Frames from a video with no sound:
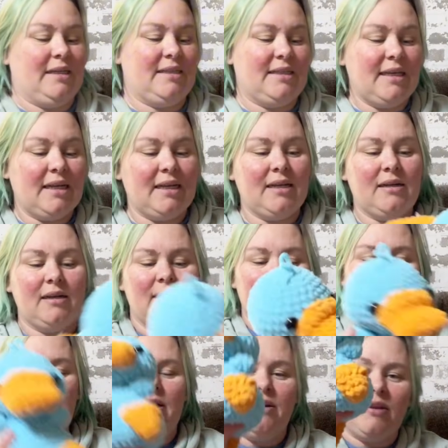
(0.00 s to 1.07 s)
I did,
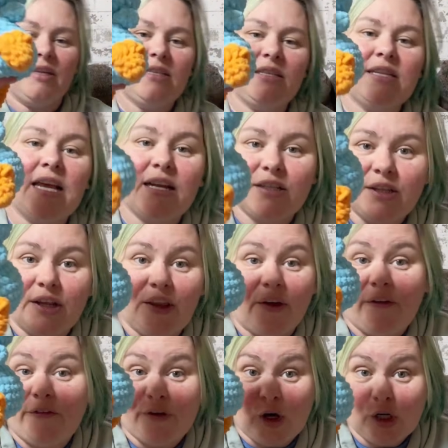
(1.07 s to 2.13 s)
this is actually
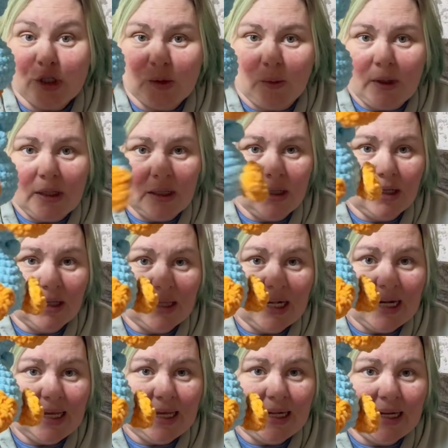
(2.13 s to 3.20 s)
the first one that
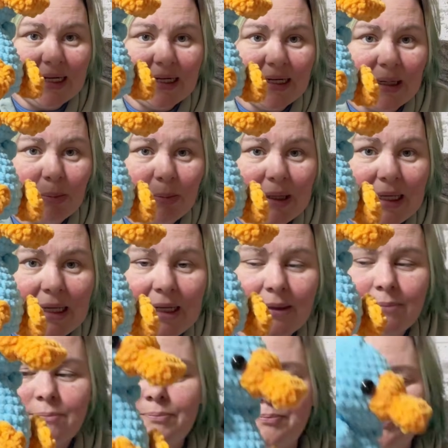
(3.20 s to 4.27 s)
I had ended up
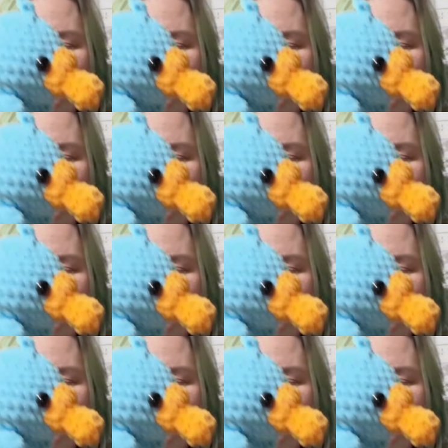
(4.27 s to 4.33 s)
making